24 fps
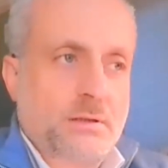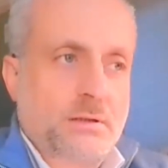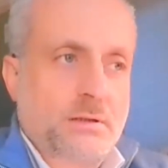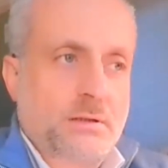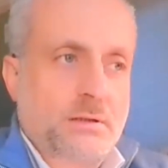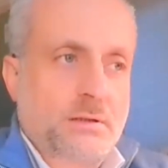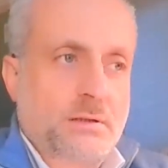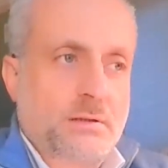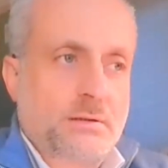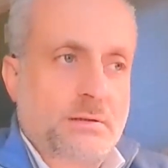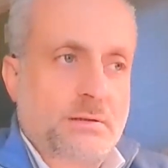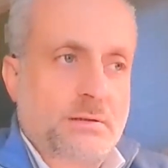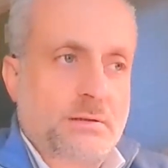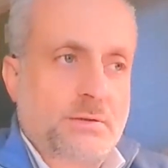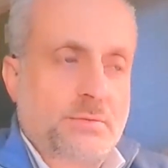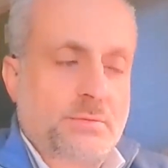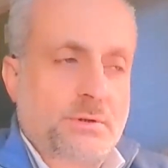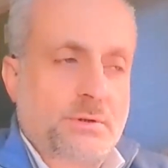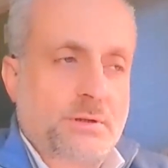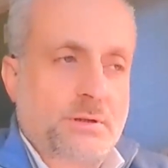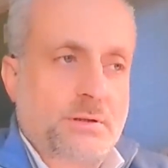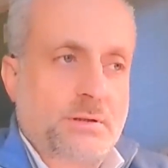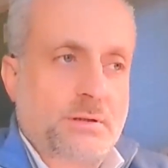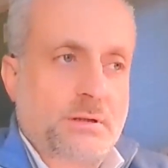they
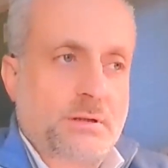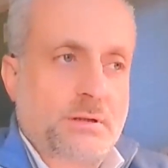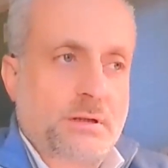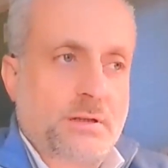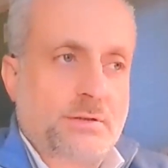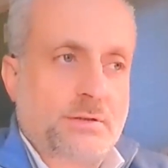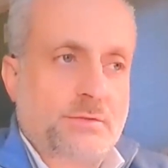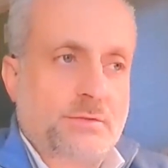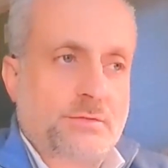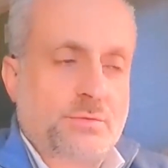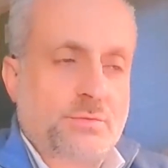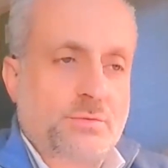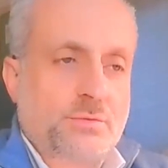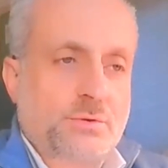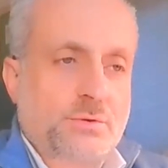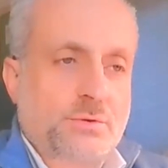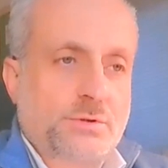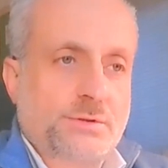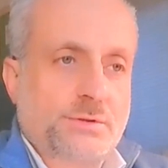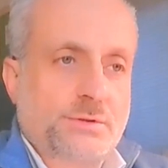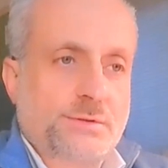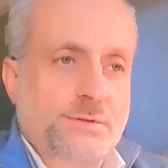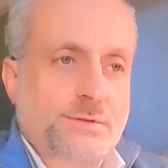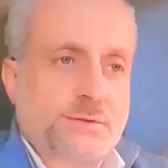were out of the
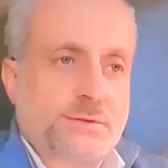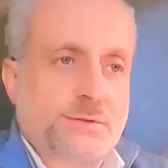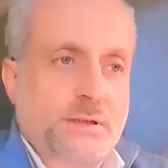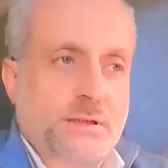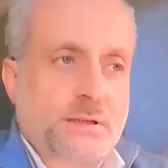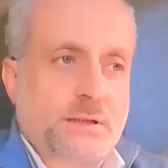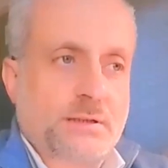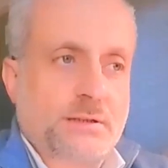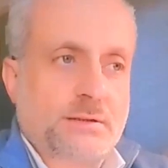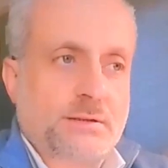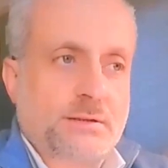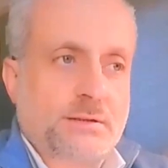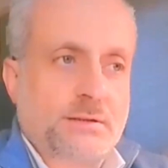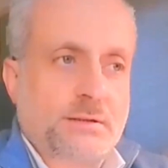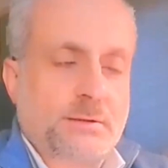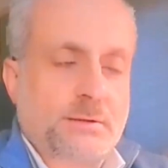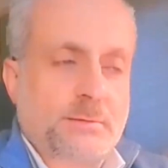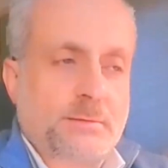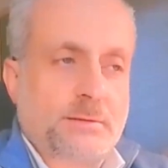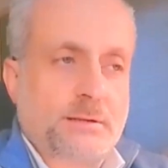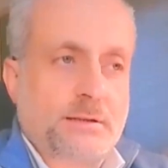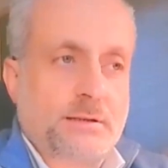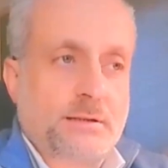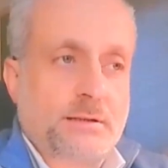woods. And
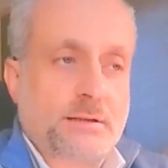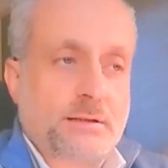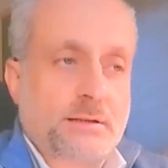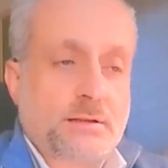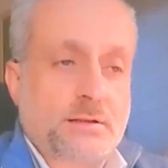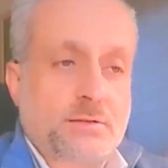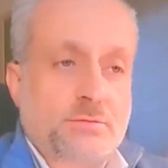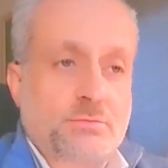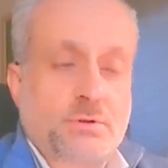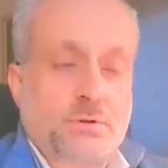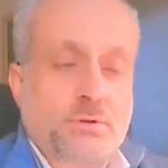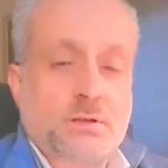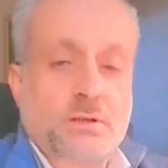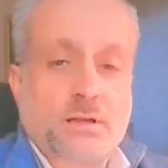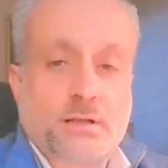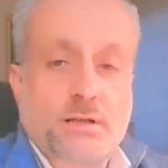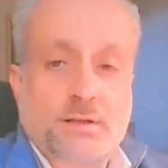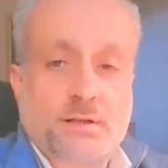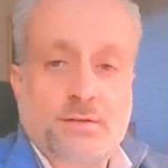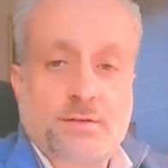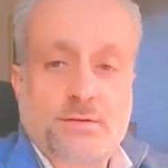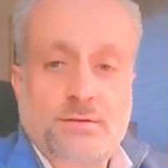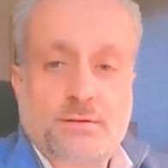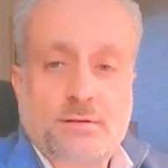then they
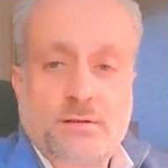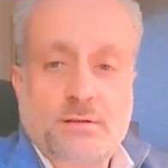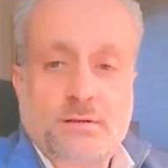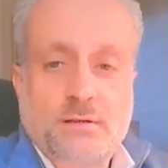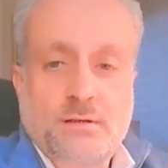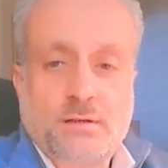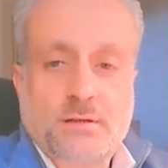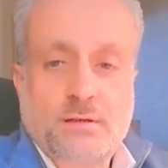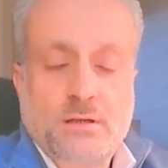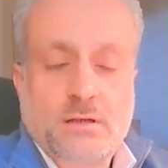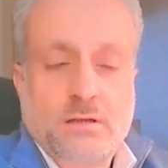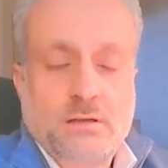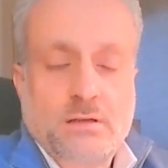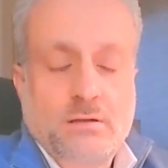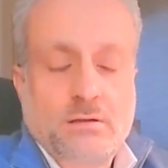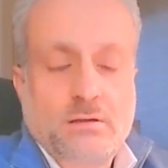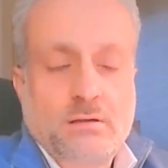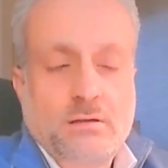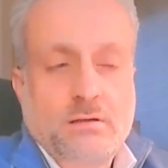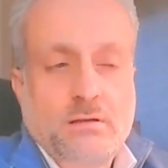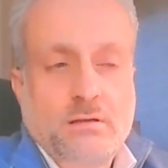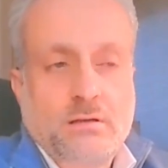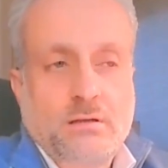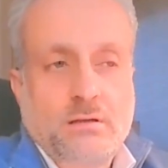realized
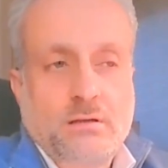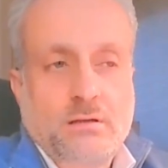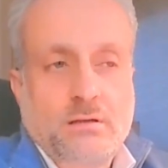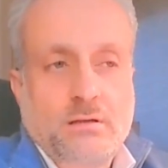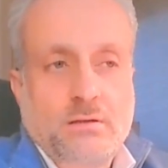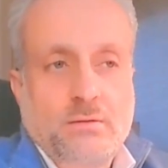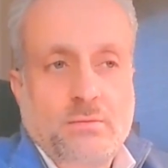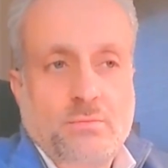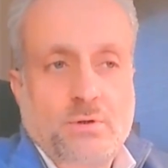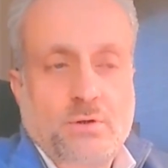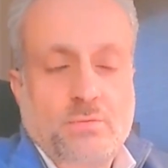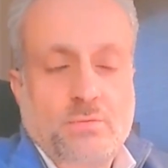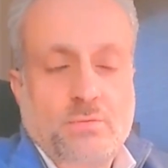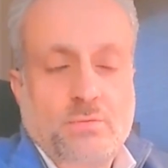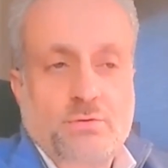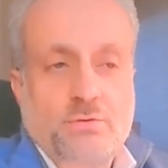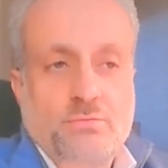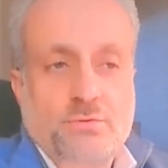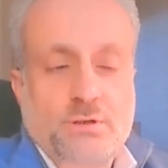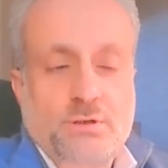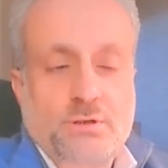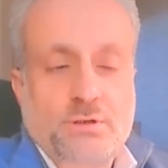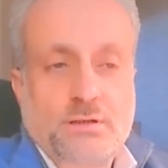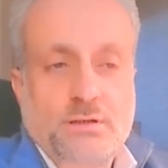what we
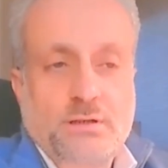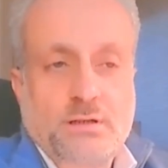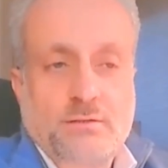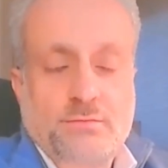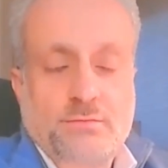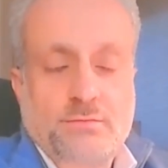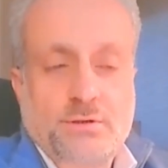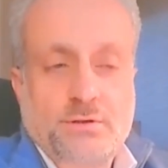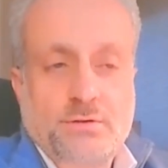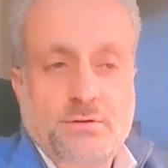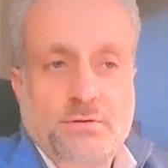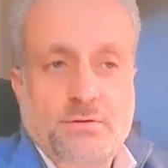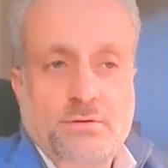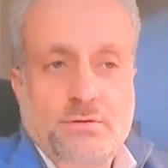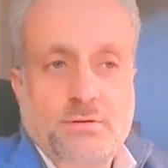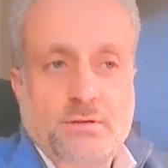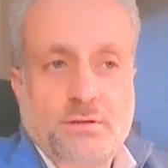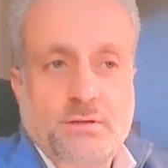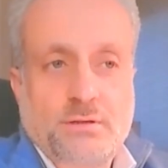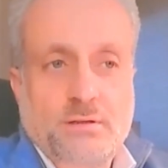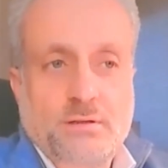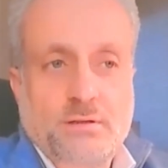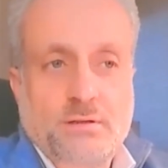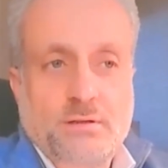read every year
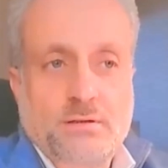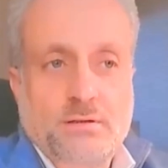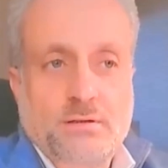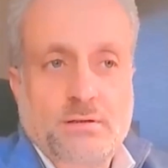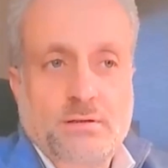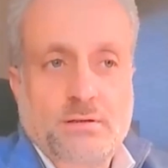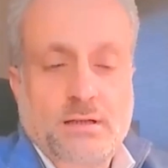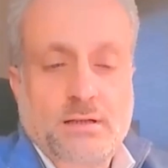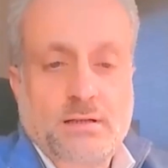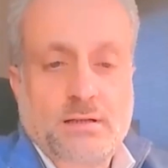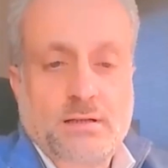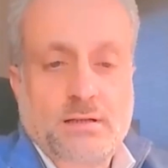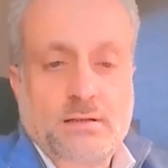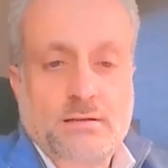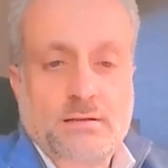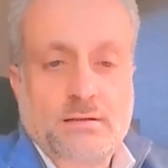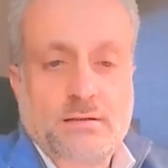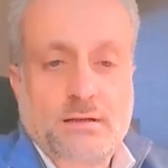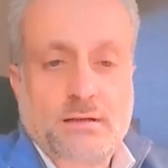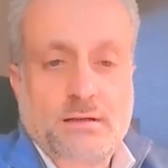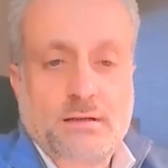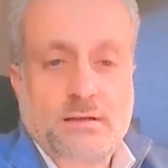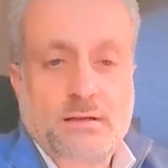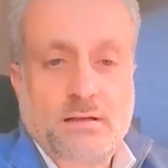in the
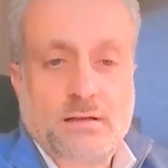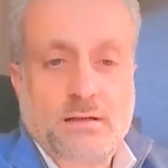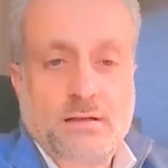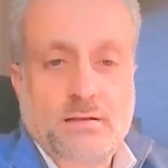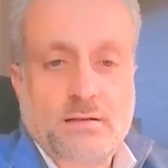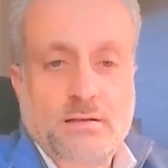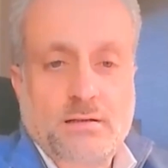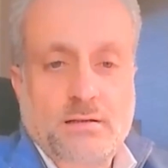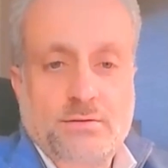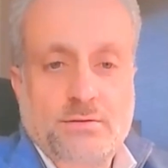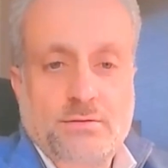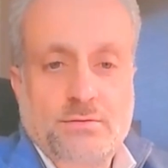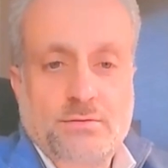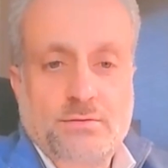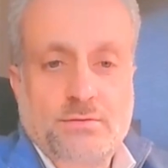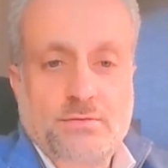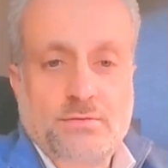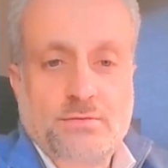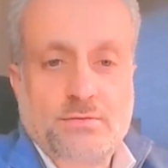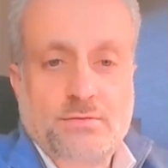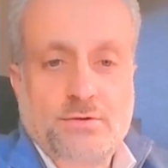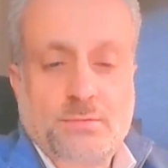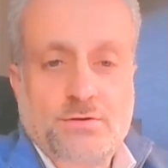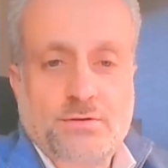Haggadah, and you
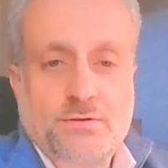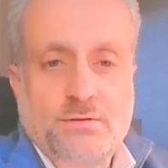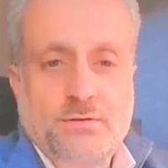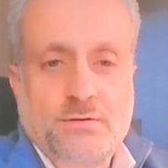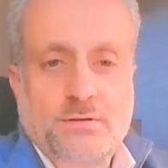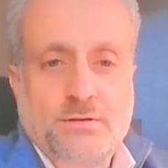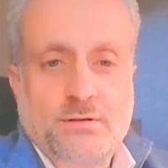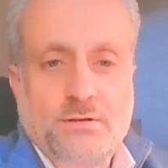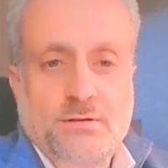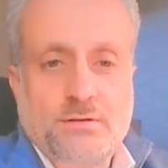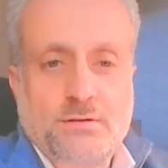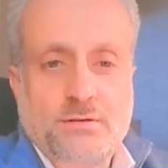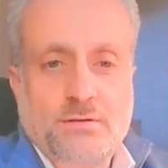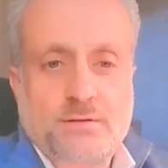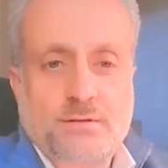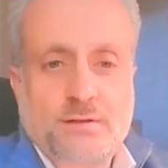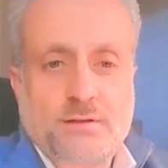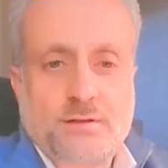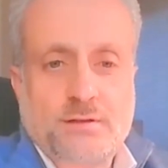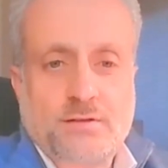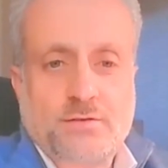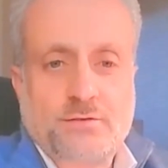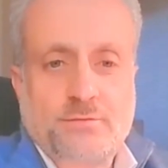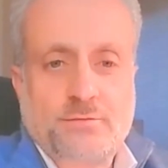just mentioned
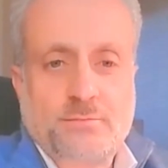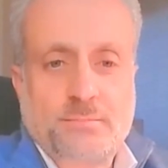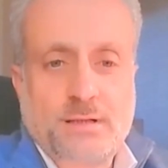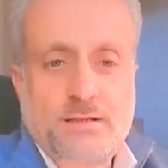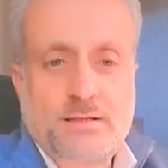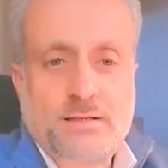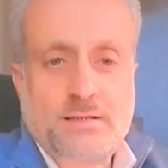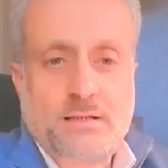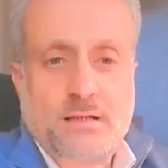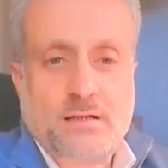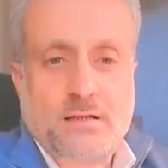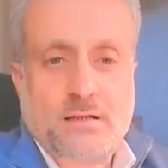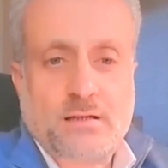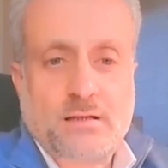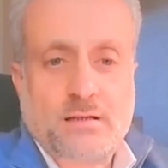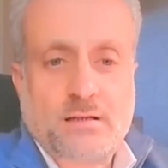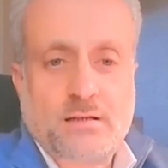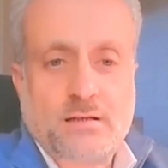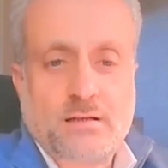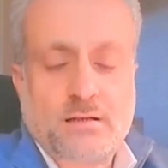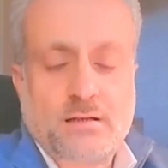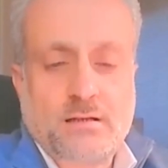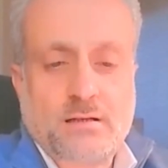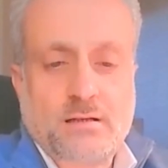the Seder of
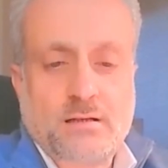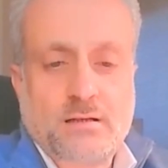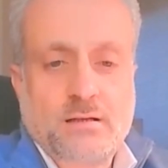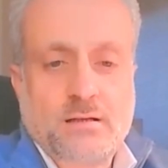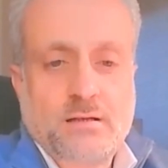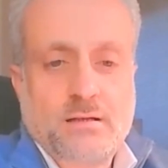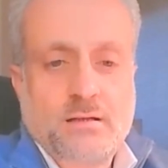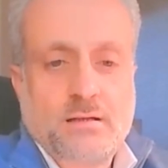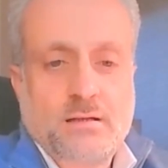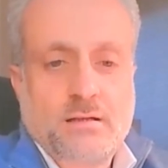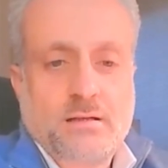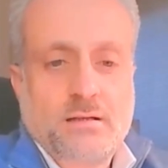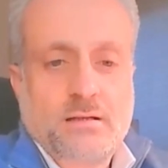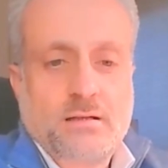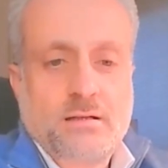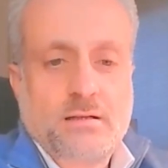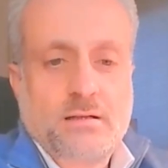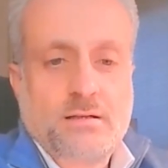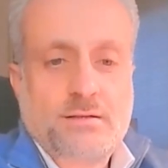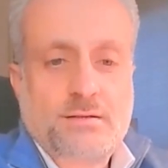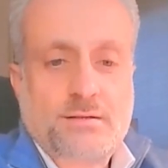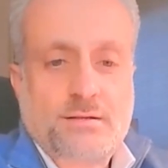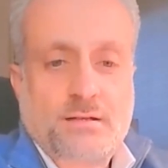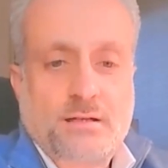Pesach.
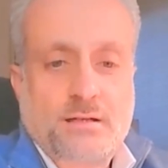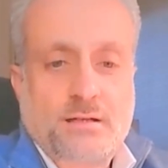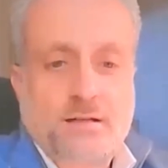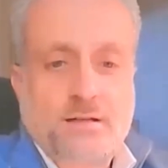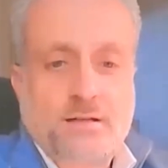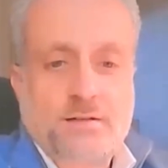It